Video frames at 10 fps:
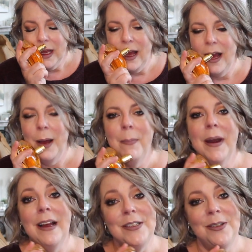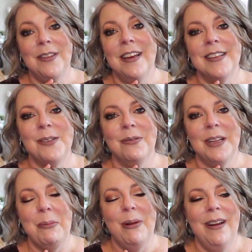Uh, but I do think it's
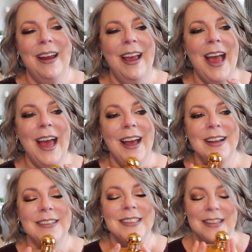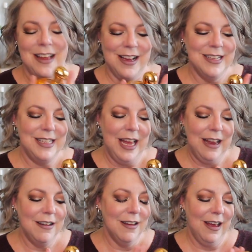really pretty and like I said,